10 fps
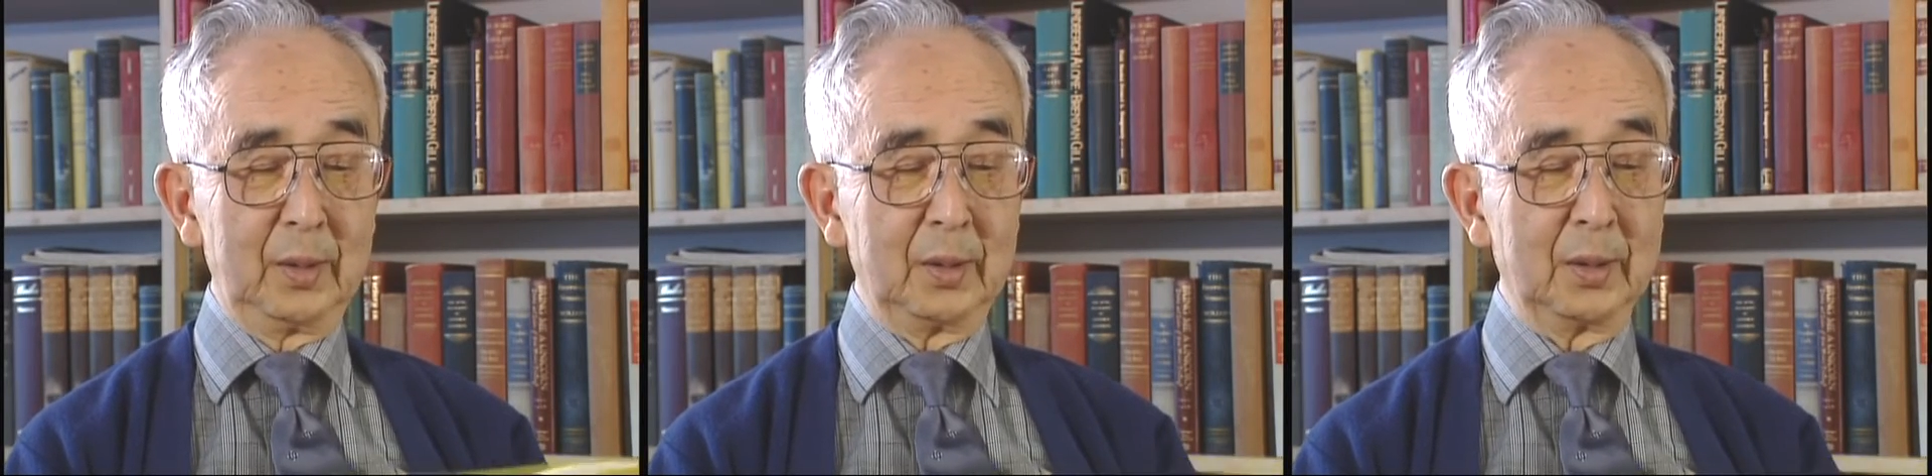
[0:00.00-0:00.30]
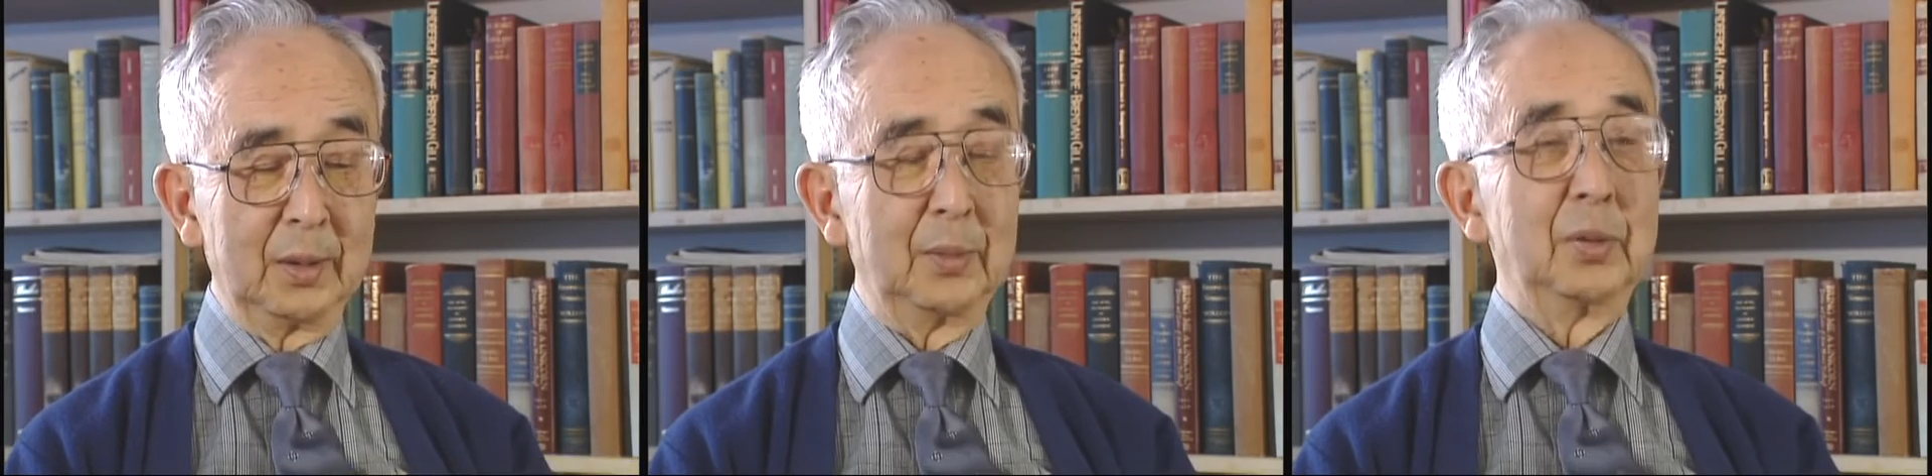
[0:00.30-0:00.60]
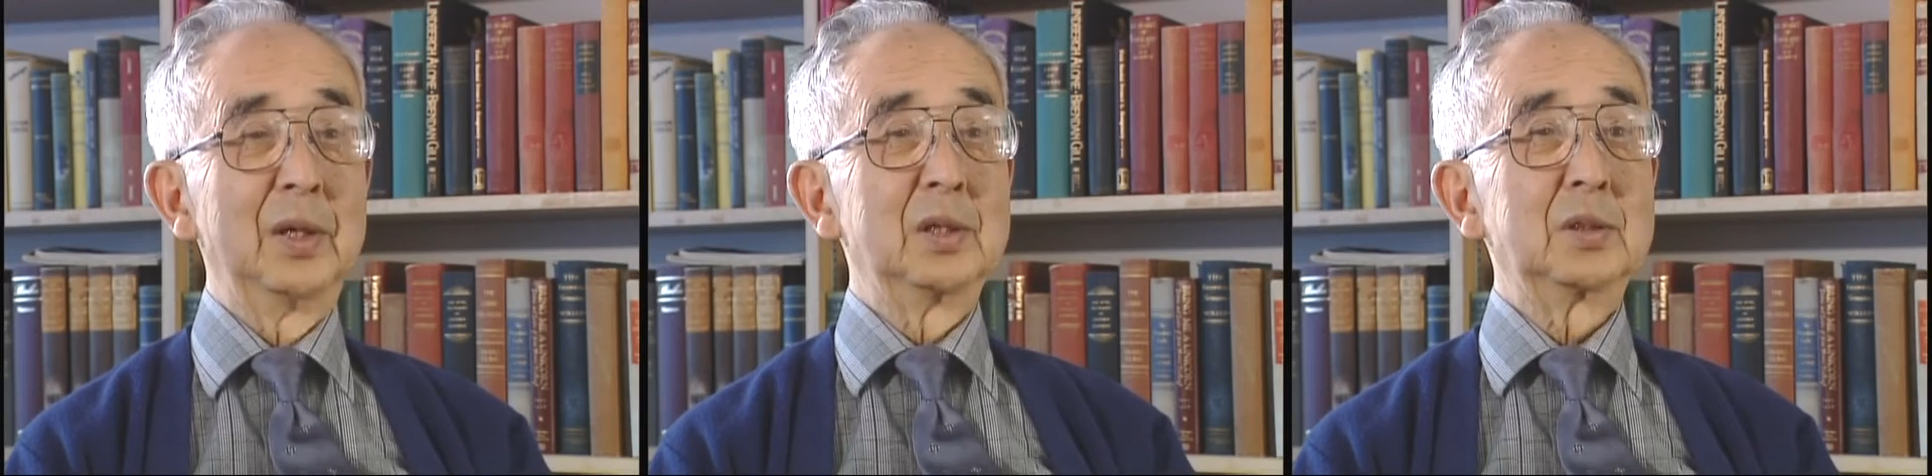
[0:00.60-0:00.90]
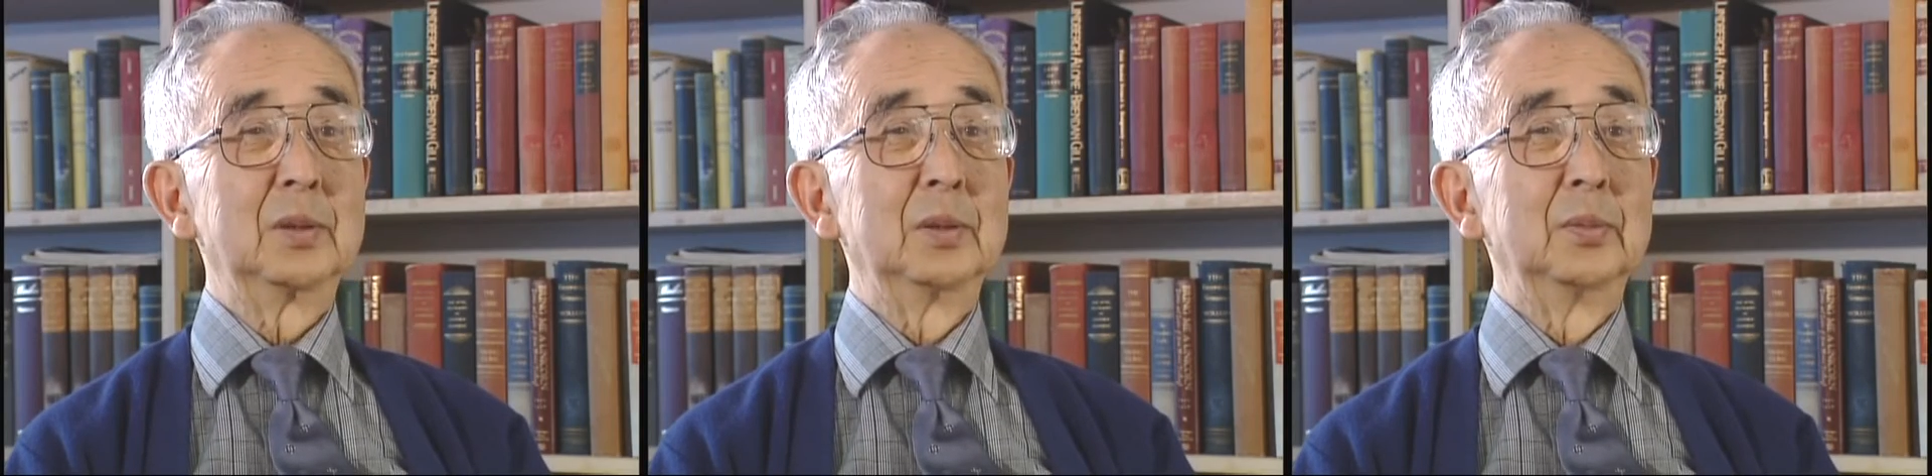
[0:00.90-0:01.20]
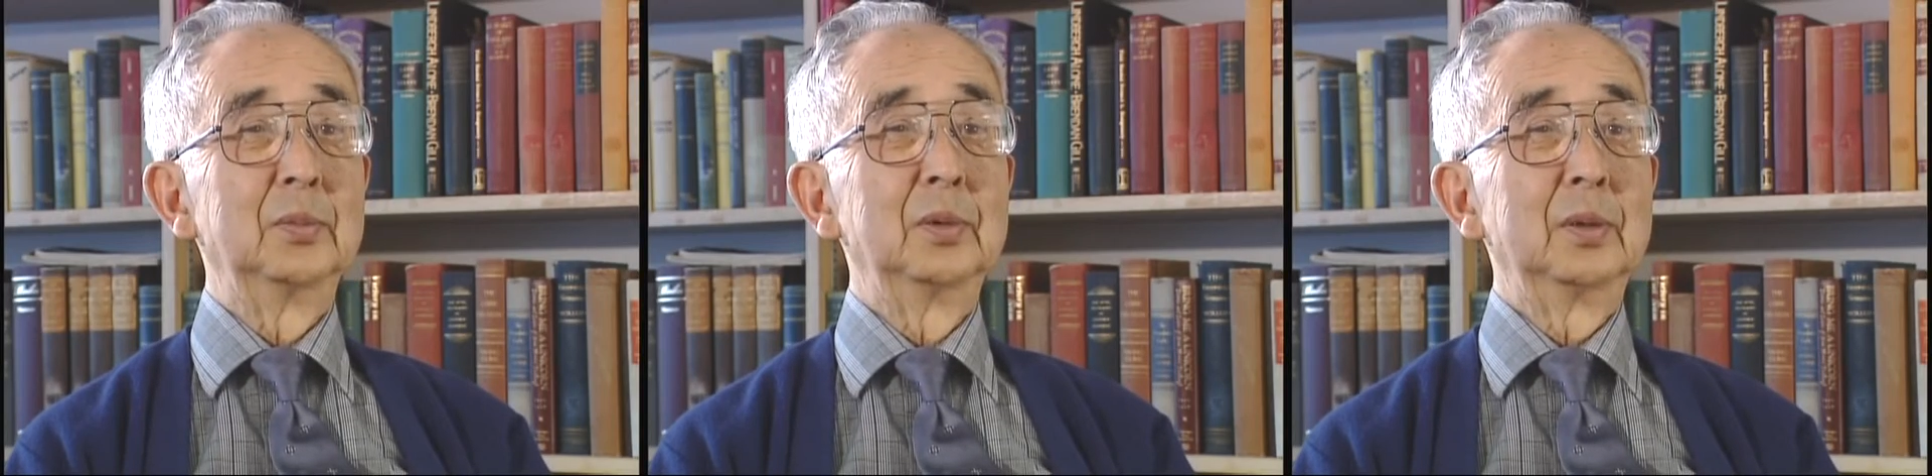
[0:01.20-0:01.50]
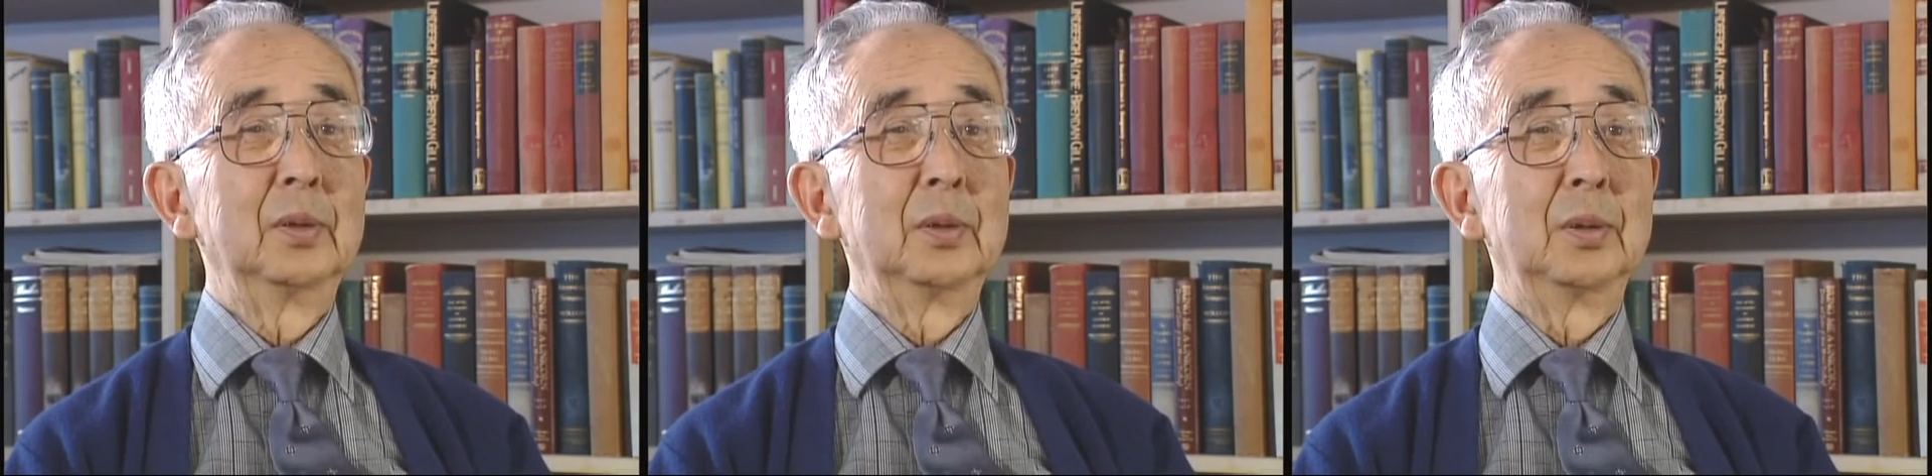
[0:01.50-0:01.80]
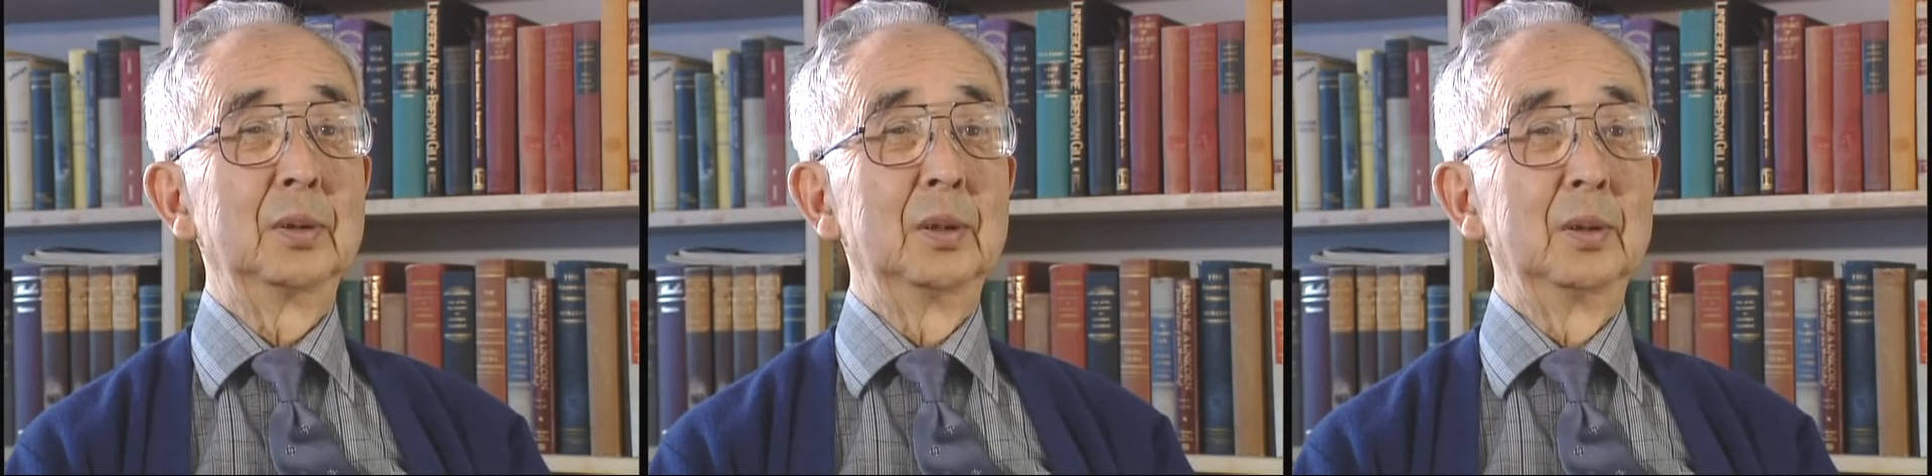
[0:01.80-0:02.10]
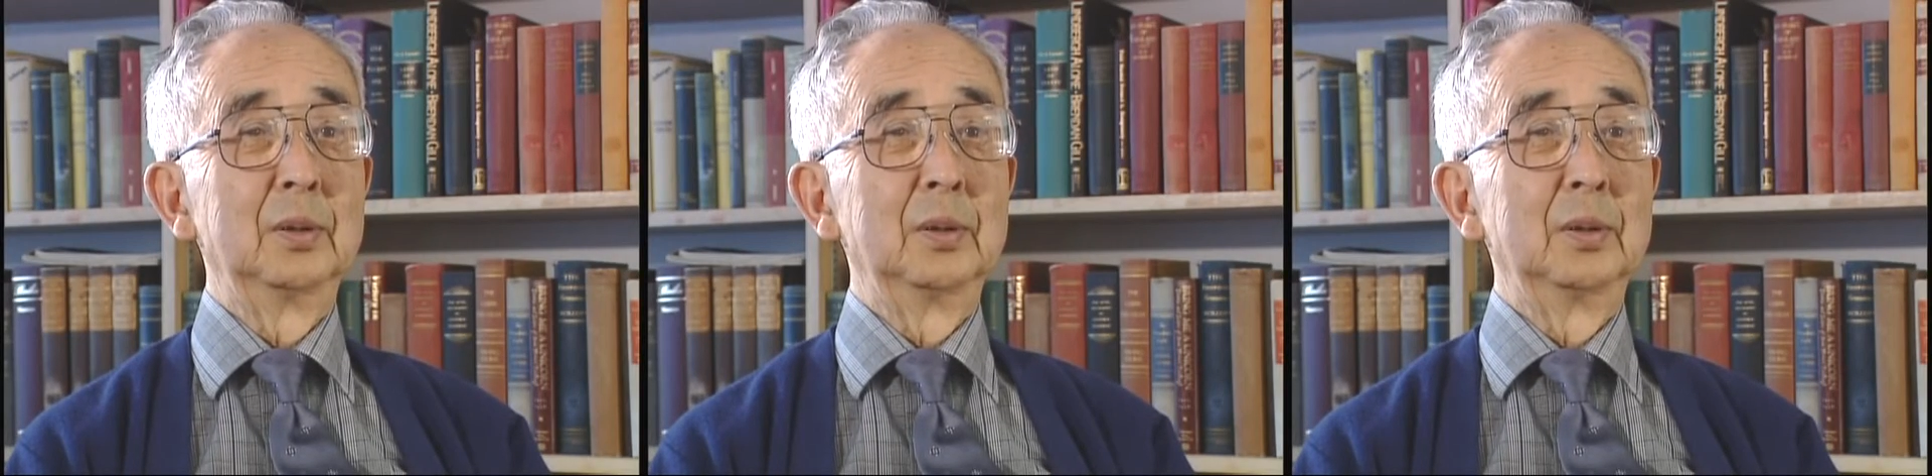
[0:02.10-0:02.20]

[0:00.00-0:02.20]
and they passed the thing